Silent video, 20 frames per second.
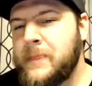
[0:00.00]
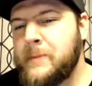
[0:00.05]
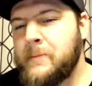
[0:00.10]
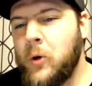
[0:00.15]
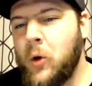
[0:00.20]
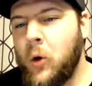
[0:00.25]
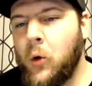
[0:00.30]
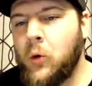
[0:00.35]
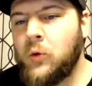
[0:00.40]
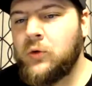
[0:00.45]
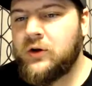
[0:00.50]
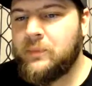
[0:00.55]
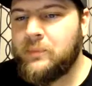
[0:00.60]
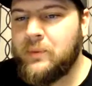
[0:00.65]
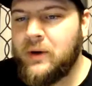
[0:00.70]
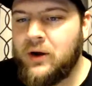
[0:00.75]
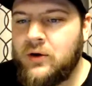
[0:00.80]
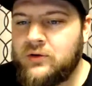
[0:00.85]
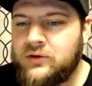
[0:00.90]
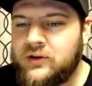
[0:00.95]
older
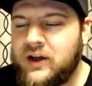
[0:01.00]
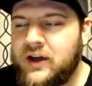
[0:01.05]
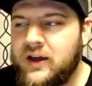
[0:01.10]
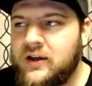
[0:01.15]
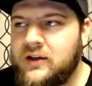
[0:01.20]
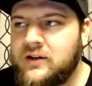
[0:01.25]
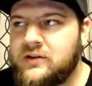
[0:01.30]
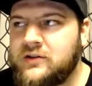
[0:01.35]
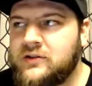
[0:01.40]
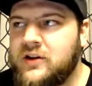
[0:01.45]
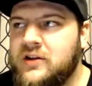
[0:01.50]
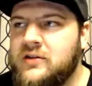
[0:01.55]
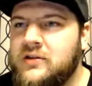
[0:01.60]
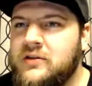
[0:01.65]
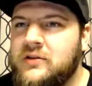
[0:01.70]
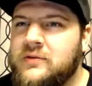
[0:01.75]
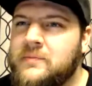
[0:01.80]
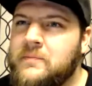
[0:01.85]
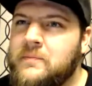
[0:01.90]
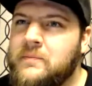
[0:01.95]
buildings
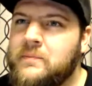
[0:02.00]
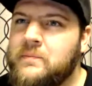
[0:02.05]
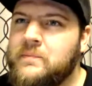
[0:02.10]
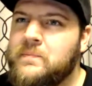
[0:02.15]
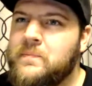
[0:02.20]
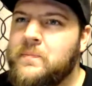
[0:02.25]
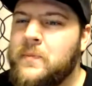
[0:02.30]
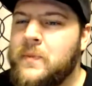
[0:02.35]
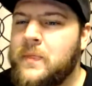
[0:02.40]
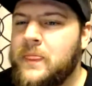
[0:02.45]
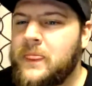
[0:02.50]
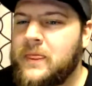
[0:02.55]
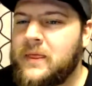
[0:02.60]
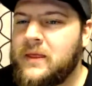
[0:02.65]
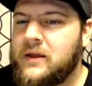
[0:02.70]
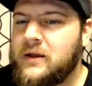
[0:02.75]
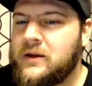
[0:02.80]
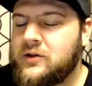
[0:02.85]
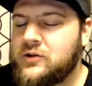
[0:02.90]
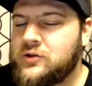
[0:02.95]
and
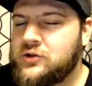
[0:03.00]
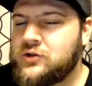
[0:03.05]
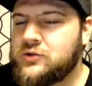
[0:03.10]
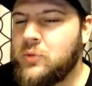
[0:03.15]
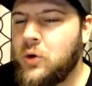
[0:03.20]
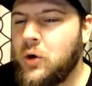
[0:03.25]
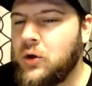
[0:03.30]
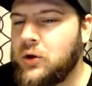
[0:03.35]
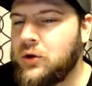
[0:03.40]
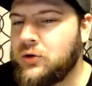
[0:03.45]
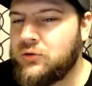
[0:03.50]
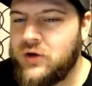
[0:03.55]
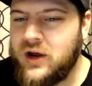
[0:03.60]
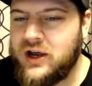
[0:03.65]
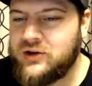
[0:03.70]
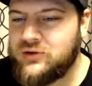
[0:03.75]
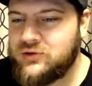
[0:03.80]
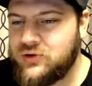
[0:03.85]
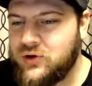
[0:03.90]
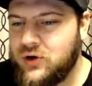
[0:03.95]
smaller
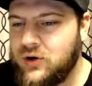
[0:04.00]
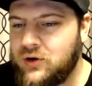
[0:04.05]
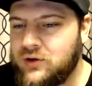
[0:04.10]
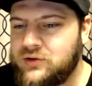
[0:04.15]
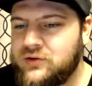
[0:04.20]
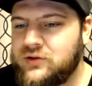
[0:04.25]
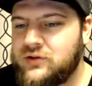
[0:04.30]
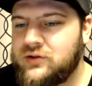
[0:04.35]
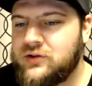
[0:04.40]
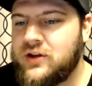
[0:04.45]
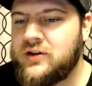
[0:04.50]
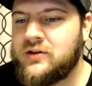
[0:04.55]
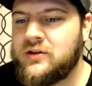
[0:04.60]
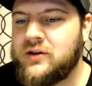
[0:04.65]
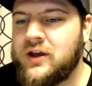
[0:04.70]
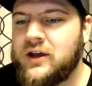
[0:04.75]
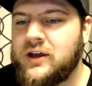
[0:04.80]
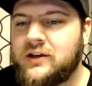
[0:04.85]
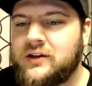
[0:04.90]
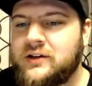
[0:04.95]
restaurants, and
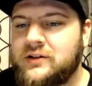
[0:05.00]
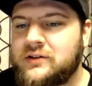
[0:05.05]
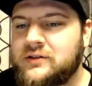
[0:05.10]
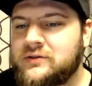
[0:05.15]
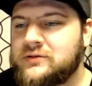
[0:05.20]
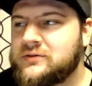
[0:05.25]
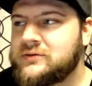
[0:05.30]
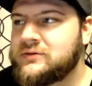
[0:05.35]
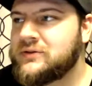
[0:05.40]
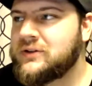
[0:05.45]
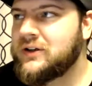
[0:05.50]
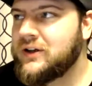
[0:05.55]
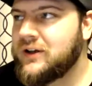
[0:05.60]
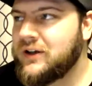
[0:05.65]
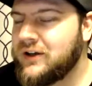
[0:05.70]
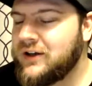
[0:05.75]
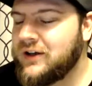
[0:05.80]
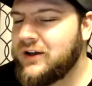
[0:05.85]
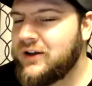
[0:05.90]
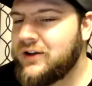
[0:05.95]
like
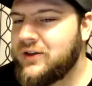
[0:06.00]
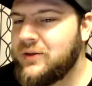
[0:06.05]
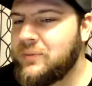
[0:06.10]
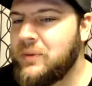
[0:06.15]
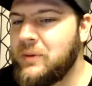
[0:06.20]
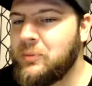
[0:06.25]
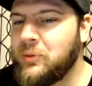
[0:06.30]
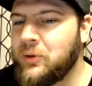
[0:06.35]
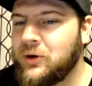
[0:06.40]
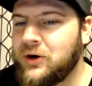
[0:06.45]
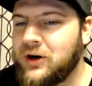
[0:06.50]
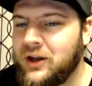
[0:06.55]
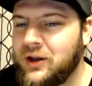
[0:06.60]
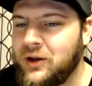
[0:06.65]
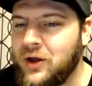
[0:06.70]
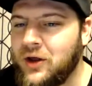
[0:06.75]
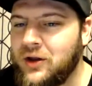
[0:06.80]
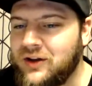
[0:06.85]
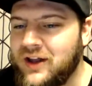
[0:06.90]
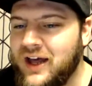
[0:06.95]
the people are a
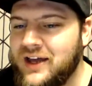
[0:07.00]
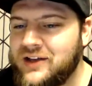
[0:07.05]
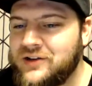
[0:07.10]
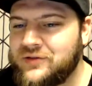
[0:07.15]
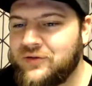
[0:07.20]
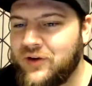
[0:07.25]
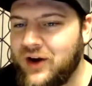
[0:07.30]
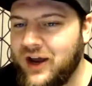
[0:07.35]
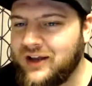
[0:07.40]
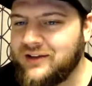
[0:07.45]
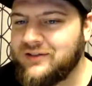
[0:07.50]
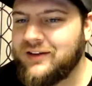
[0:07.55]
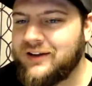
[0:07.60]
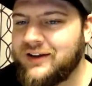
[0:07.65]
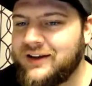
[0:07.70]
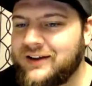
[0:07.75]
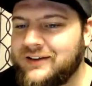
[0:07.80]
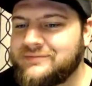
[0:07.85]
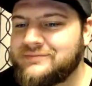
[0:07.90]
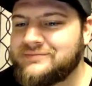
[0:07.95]
lot less
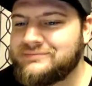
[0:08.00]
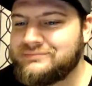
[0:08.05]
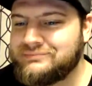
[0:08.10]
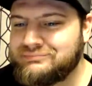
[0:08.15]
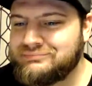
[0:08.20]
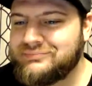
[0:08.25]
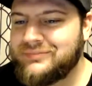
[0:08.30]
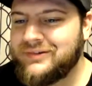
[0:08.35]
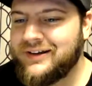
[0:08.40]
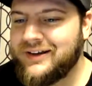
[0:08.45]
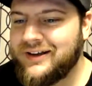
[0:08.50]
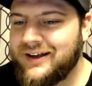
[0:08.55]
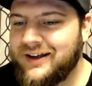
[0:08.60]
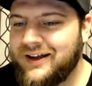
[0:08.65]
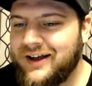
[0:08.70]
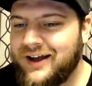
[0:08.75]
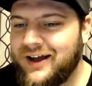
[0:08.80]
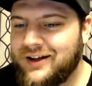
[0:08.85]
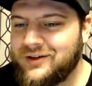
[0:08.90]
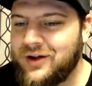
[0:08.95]
friendly, a
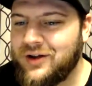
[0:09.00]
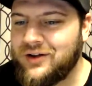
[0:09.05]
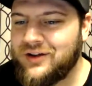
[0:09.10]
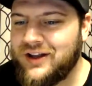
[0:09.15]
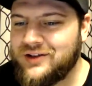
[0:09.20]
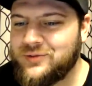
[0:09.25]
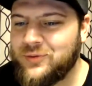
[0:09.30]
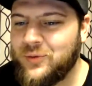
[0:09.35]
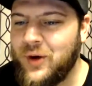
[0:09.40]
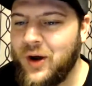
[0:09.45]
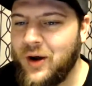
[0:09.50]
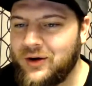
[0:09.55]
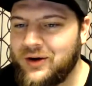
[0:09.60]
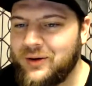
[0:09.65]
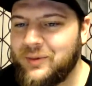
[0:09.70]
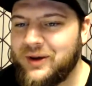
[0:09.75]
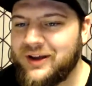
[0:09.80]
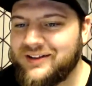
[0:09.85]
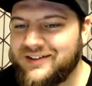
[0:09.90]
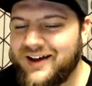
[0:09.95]
lot less
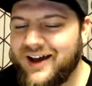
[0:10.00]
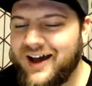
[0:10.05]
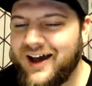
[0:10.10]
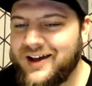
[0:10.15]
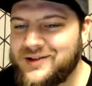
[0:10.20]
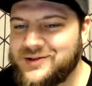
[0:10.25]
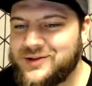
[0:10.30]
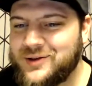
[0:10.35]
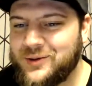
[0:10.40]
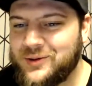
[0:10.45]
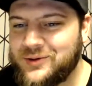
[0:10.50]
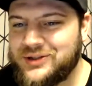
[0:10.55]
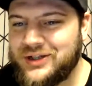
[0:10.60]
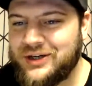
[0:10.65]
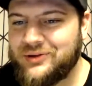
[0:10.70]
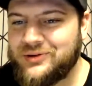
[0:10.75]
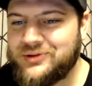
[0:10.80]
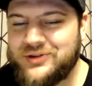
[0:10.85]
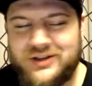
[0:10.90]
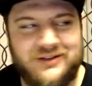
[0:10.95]
welcoming to high school
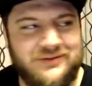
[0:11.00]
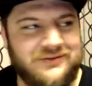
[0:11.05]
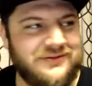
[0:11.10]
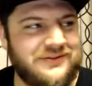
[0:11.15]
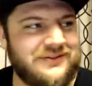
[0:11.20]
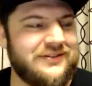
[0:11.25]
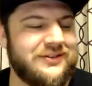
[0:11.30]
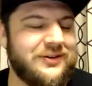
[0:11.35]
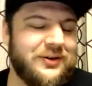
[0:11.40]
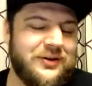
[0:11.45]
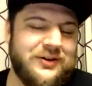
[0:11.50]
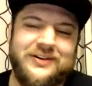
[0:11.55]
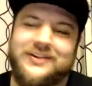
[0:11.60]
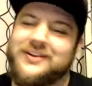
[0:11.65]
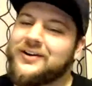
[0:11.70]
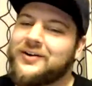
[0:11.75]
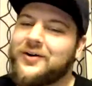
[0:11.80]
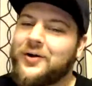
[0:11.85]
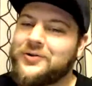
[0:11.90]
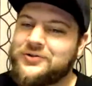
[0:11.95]
children looking to
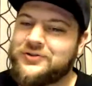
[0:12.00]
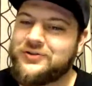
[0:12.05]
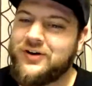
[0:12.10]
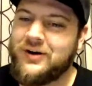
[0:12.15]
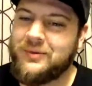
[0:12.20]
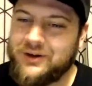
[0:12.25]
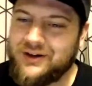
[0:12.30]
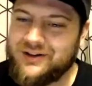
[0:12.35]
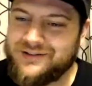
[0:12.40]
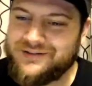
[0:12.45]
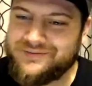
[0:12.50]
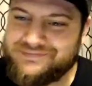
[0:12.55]
cause trouble.